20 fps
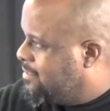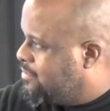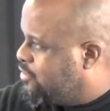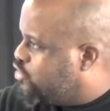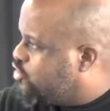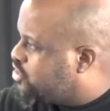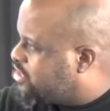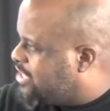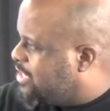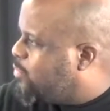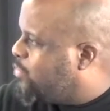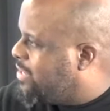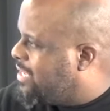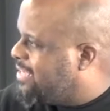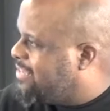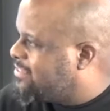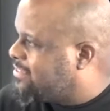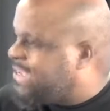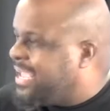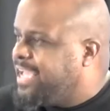Do you see what
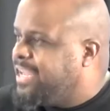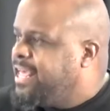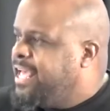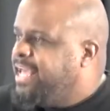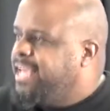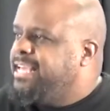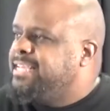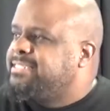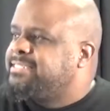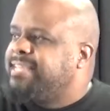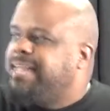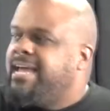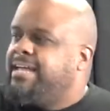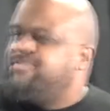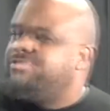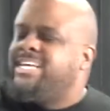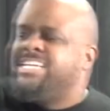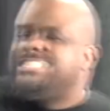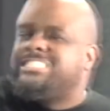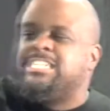he's saying? He's
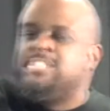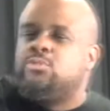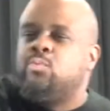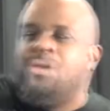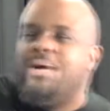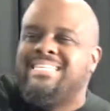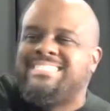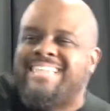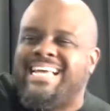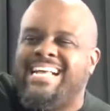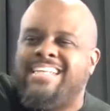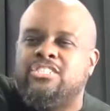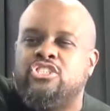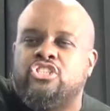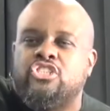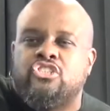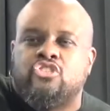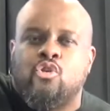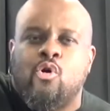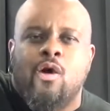saying, This is what's in
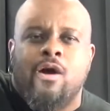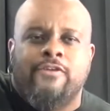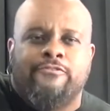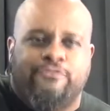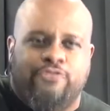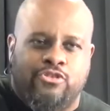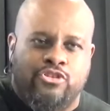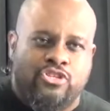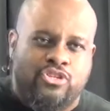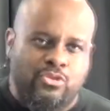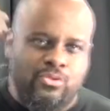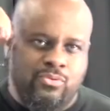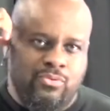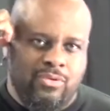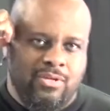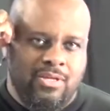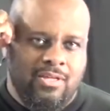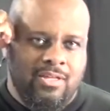store for you.